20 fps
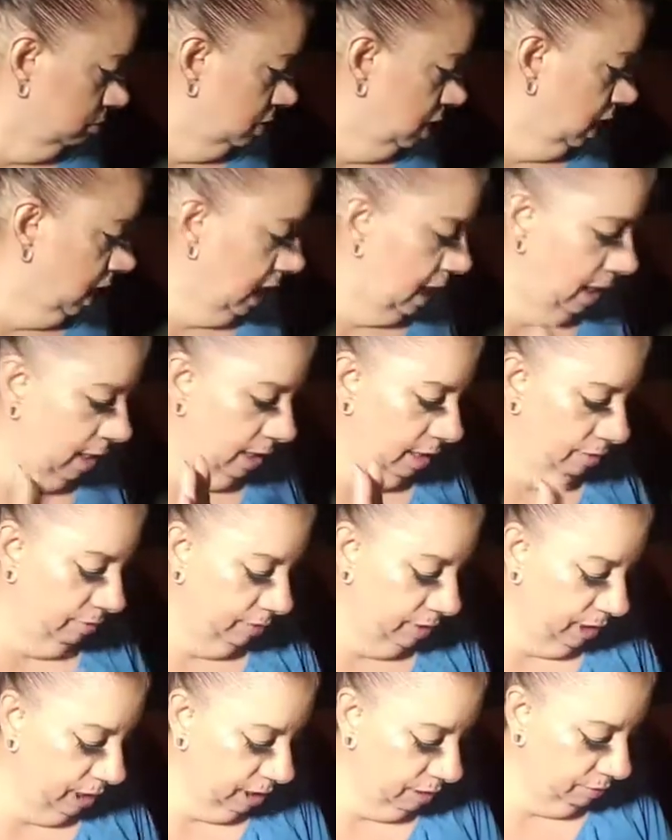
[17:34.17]
Again,
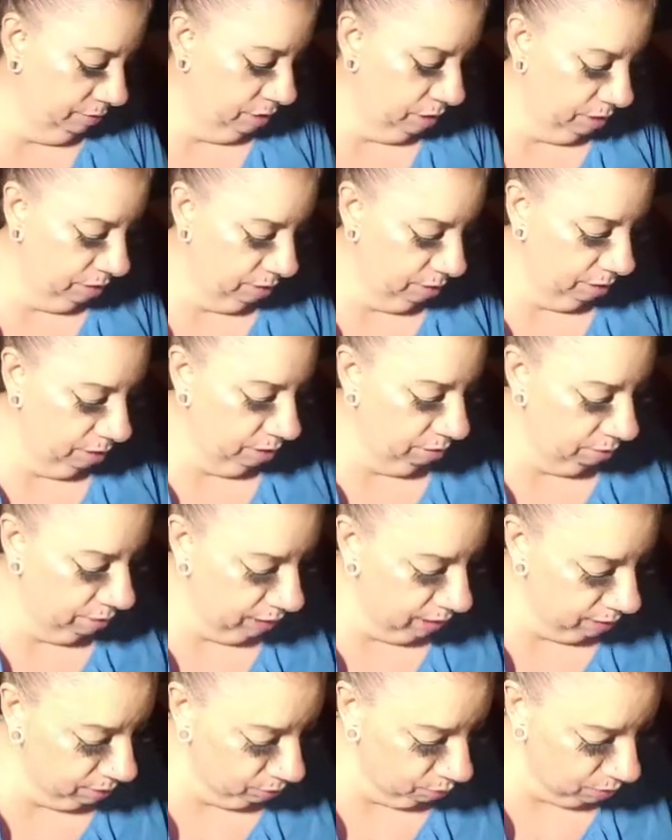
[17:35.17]
everything I've shown you
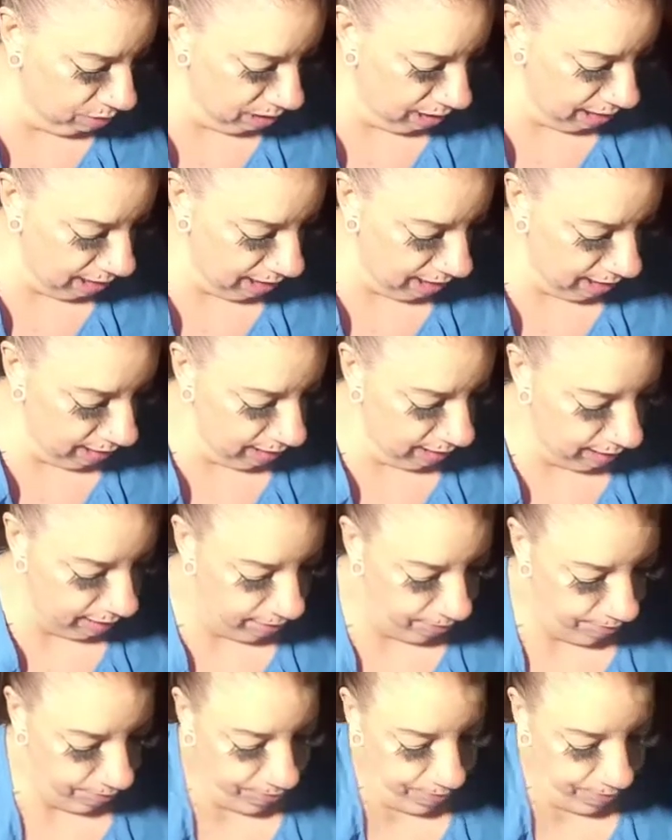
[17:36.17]
is $1.